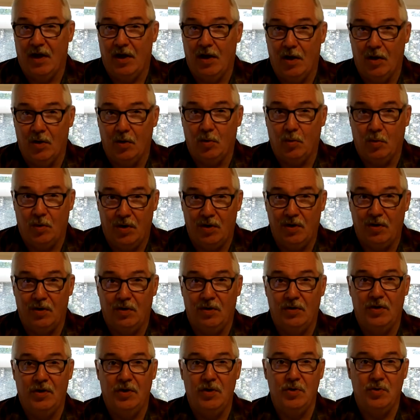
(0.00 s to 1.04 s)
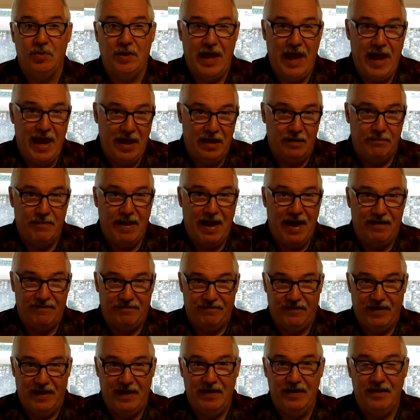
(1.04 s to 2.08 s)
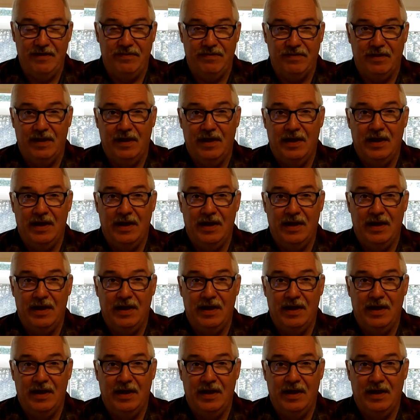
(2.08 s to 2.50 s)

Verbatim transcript: whole world who can, by faith,